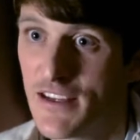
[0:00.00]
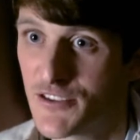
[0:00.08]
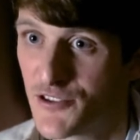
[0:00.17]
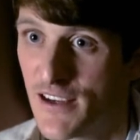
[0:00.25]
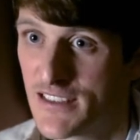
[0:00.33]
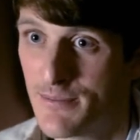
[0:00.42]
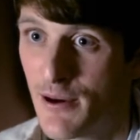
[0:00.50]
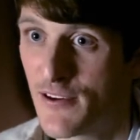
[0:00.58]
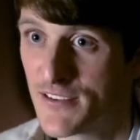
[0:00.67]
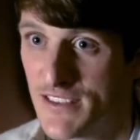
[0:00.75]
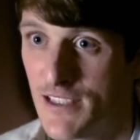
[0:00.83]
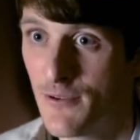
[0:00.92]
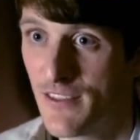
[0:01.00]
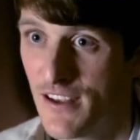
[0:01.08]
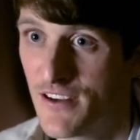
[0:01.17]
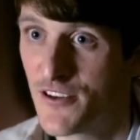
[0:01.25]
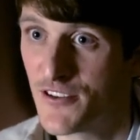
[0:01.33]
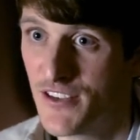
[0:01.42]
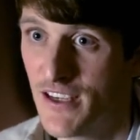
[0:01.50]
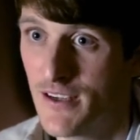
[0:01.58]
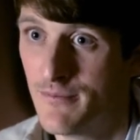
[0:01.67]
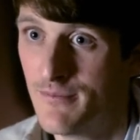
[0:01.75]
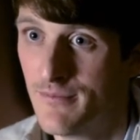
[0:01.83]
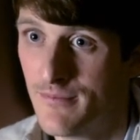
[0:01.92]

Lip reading: and transparency within your team.